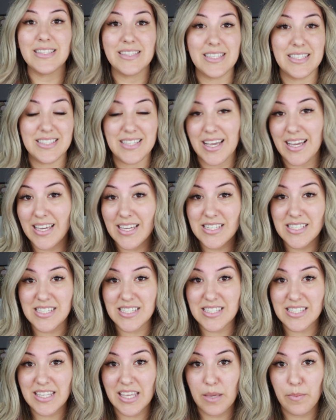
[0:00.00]
The second
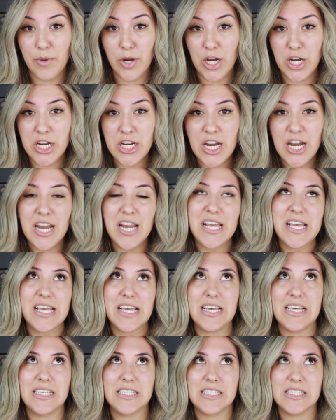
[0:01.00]
disclaimer
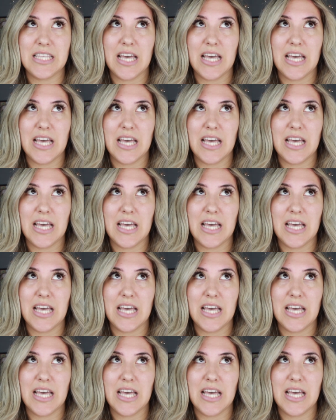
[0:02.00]
is